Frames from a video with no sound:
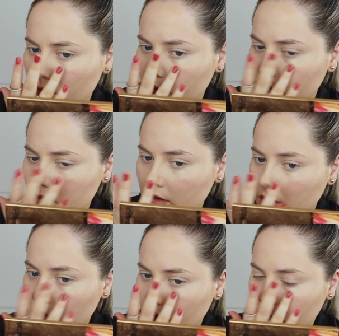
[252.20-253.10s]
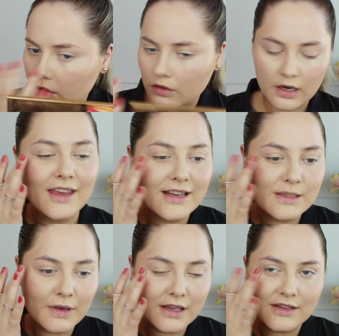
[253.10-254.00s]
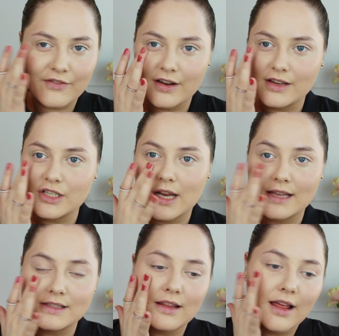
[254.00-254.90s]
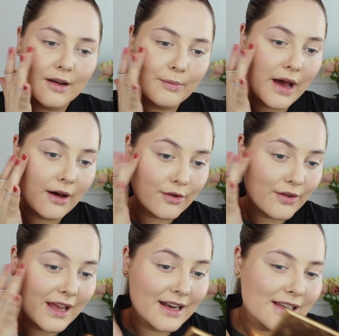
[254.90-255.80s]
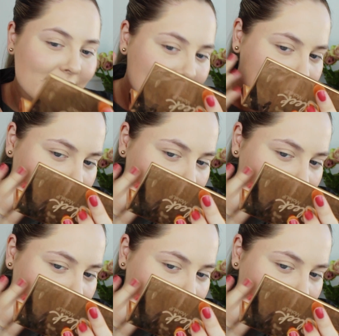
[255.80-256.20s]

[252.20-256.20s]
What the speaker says: Ooh, it did not look good. I think it is because the foundation has a lot of powder in it.